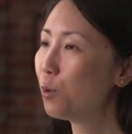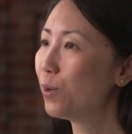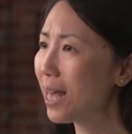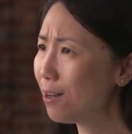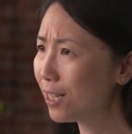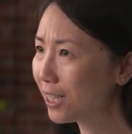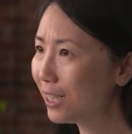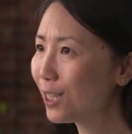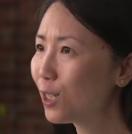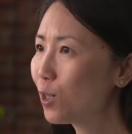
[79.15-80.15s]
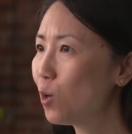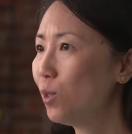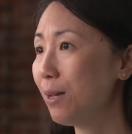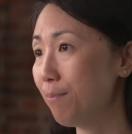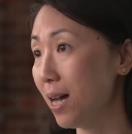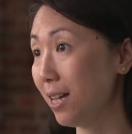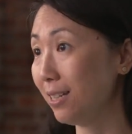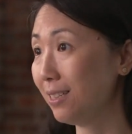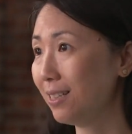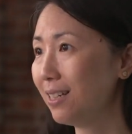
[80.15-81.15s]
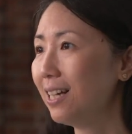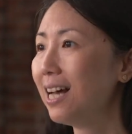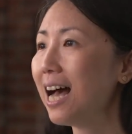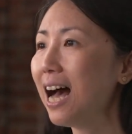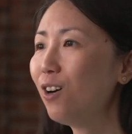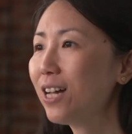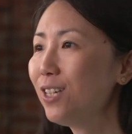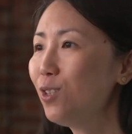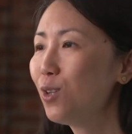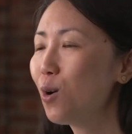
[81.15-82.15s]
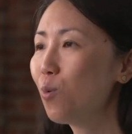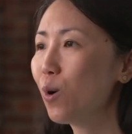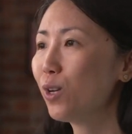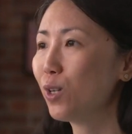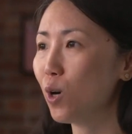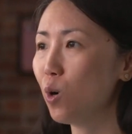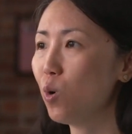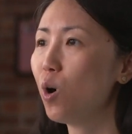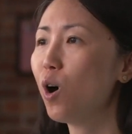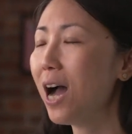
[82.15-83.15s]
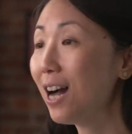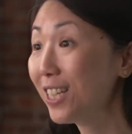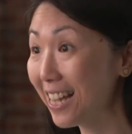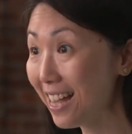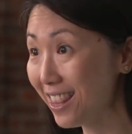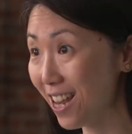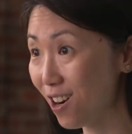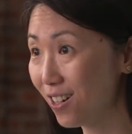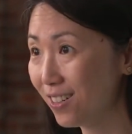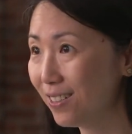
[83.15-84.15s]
Without a clear goal in mind, how can you know where to go or how to get there?